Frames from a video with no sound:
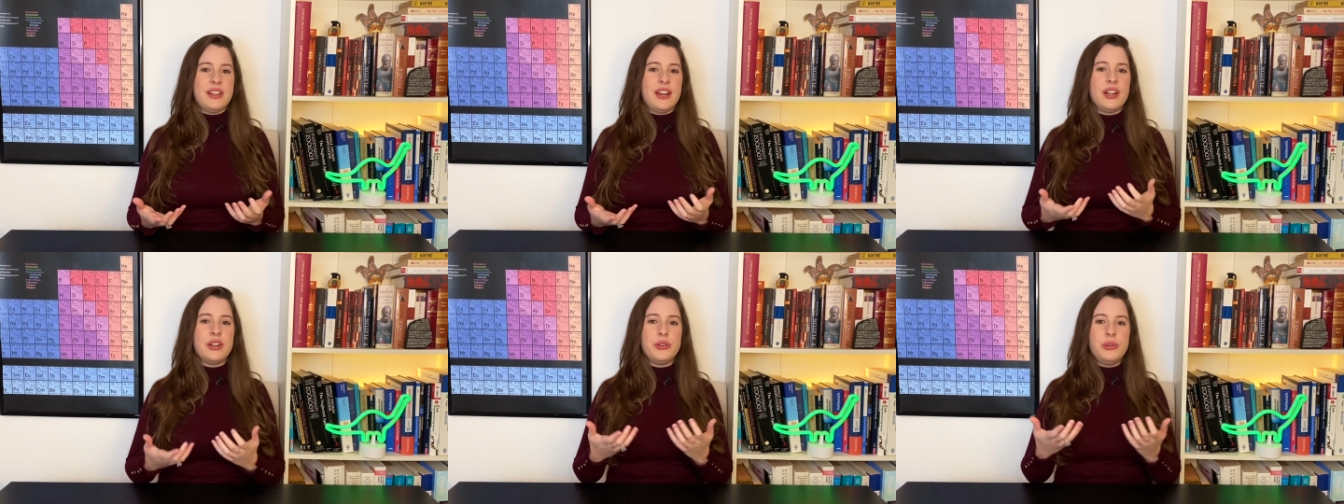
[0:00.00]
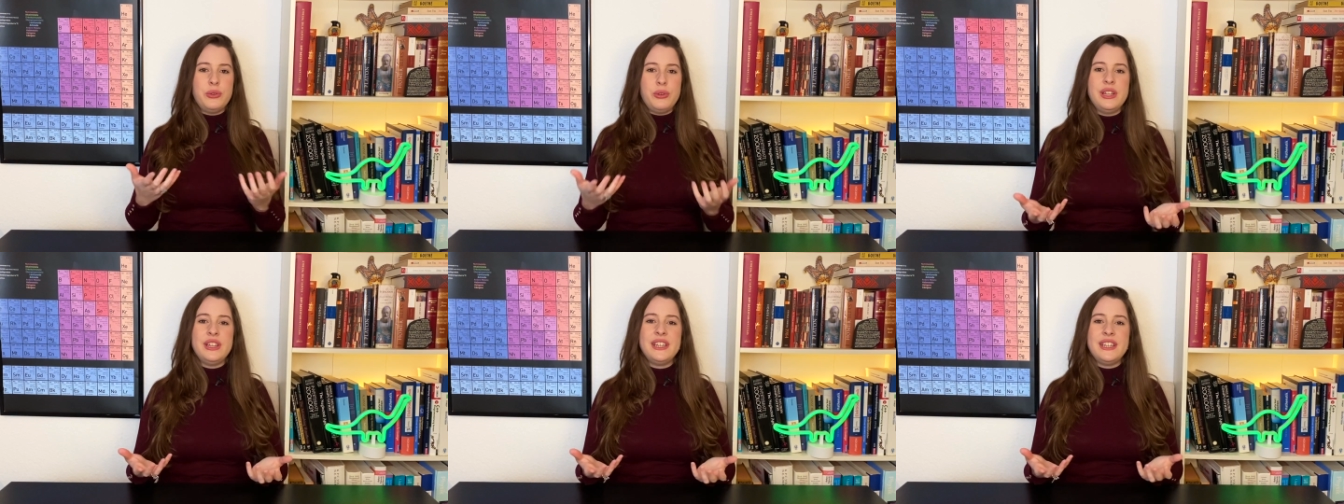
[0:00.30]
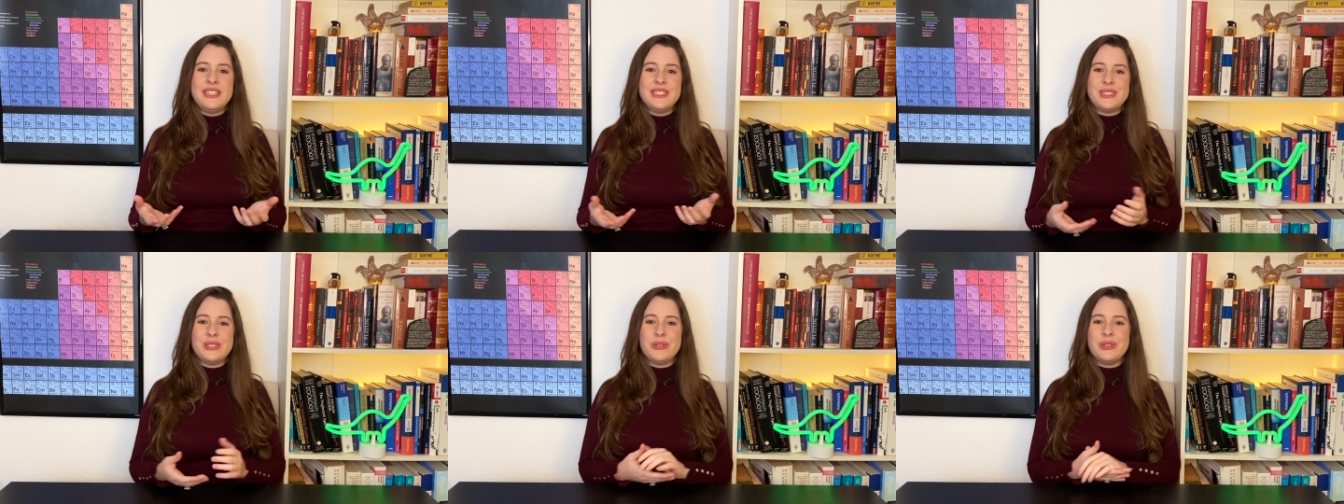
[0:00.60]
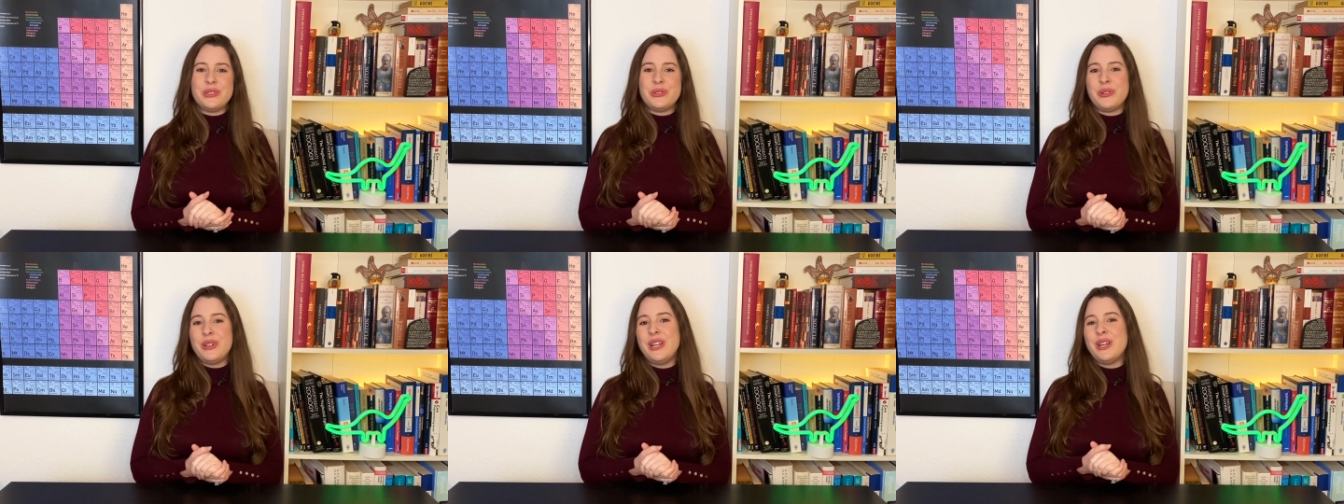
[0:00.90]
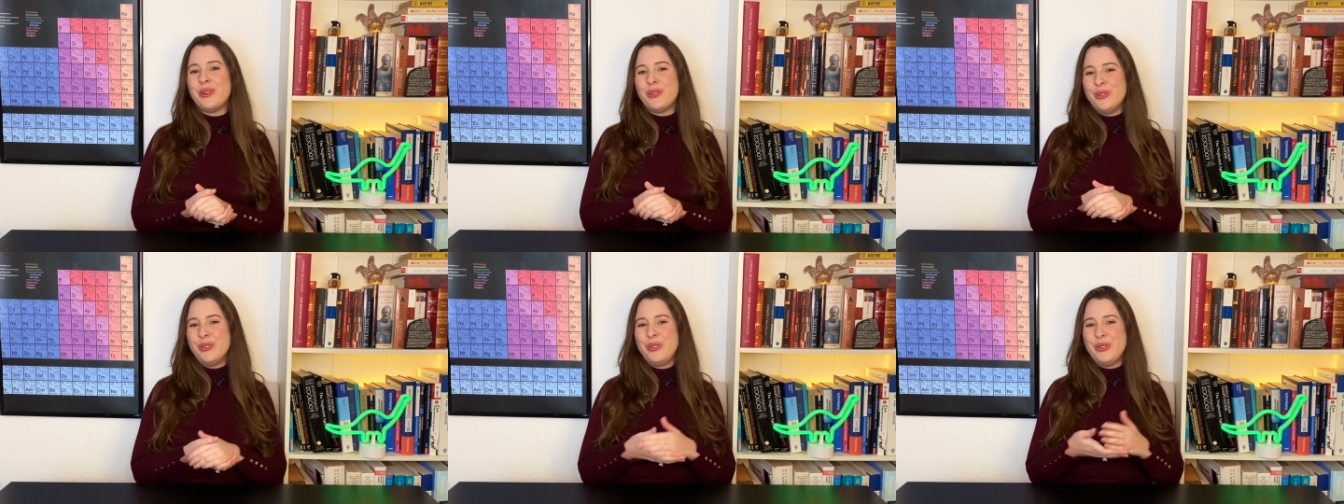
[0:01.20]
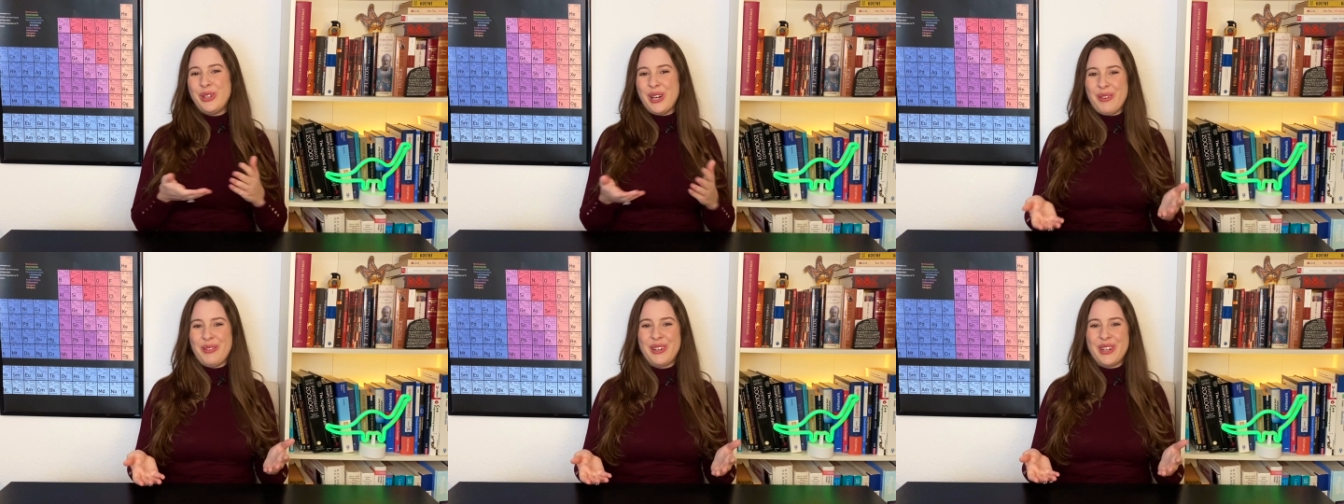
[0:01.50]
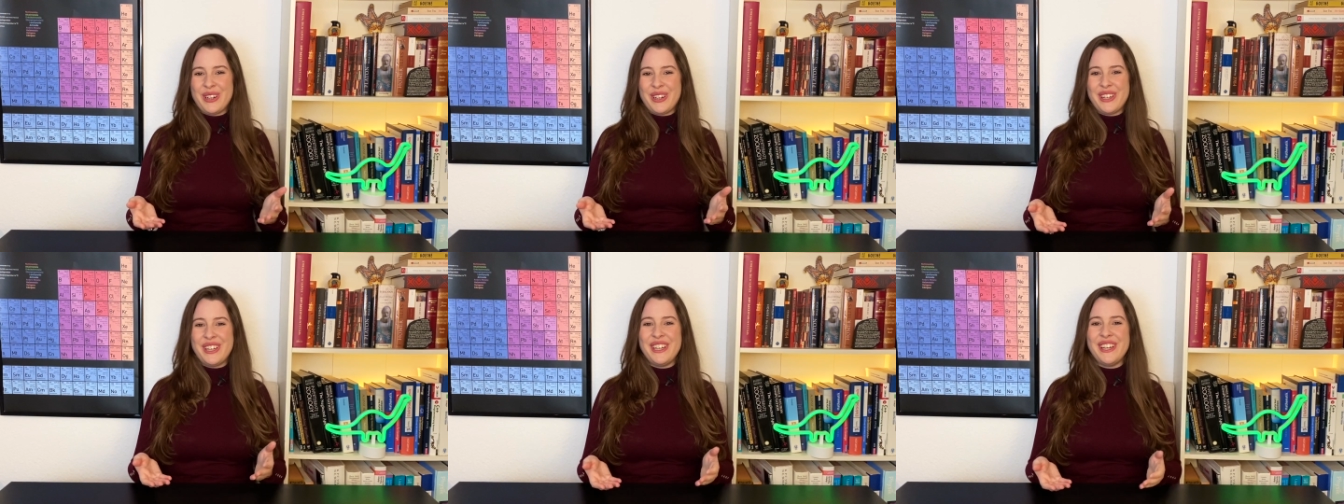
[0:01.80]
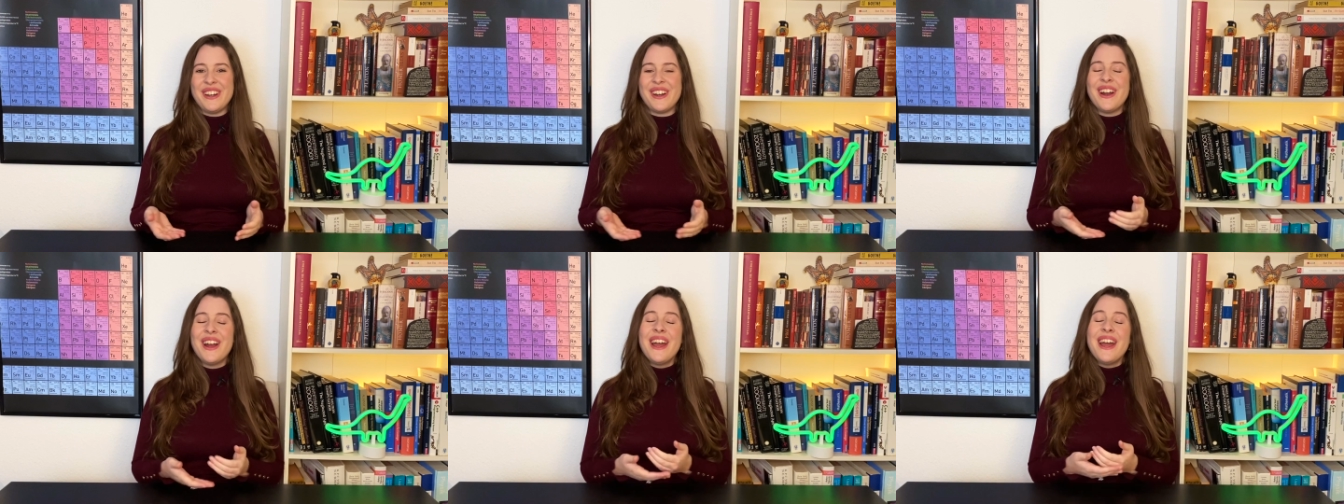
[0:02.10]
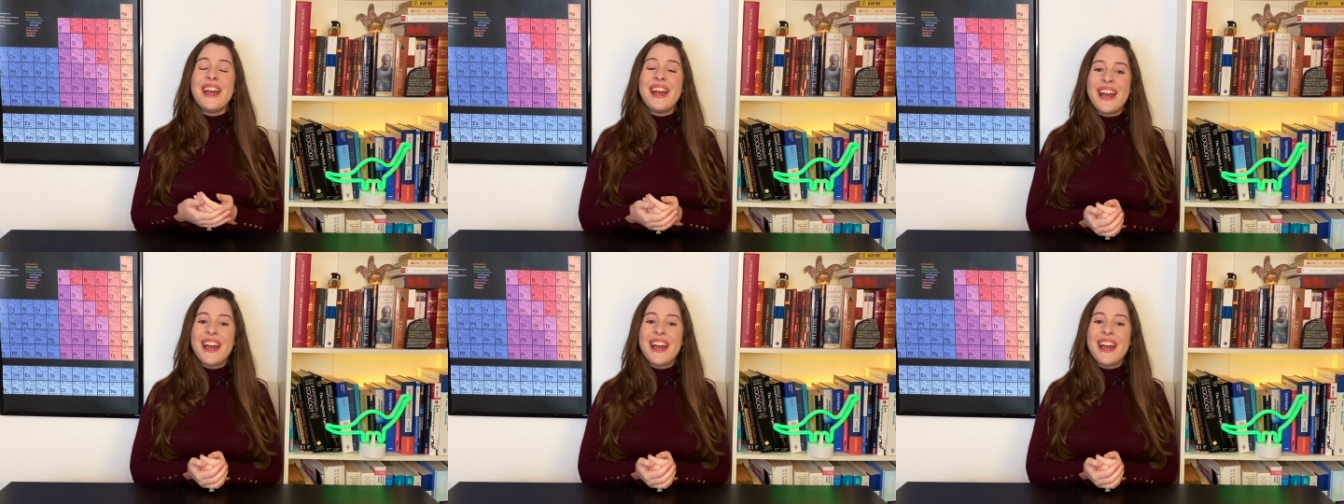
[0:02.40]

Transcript: are doing this, so it's really cool to have her here.